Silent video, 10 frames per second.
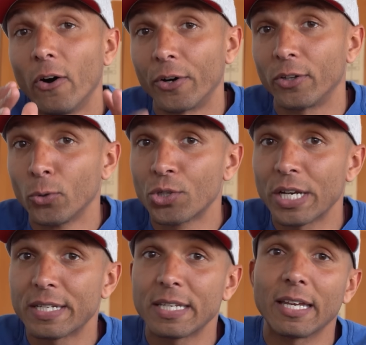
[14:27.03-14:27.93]
on a
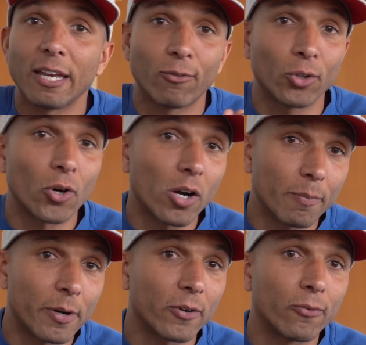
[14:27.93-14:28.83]
2JZ, if you talk
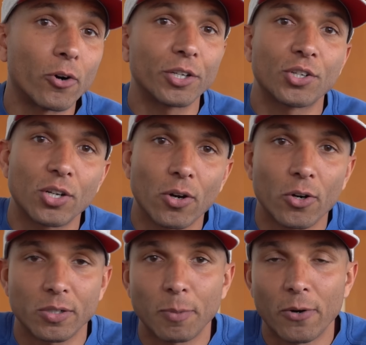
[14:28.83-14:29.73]
about 4-digit
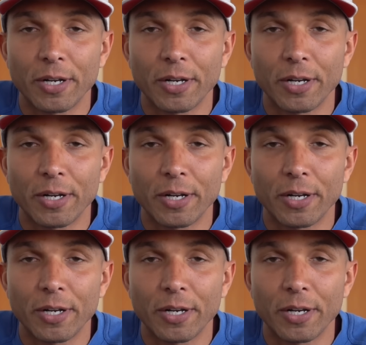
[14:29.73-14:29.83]
horsepower